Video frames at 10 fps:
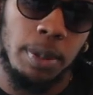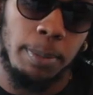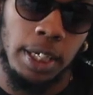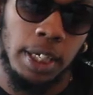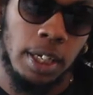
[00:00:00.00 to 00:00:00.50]
to
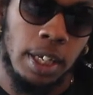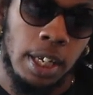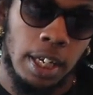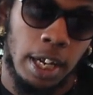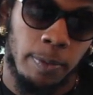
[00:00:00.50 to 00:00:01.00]
me.
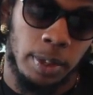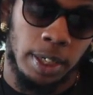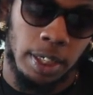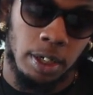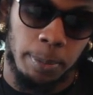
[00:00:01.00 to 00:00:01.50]

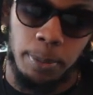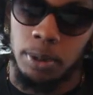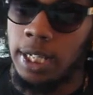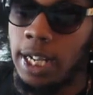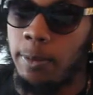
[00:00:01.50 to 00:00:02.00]
Definitely on the pull
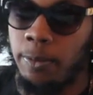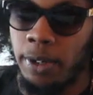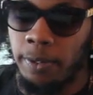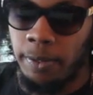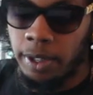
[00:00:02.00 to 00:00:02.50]
tab,
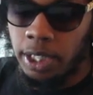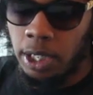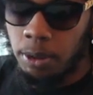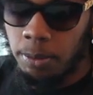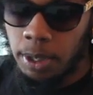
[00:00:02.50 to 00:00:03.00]
very dope.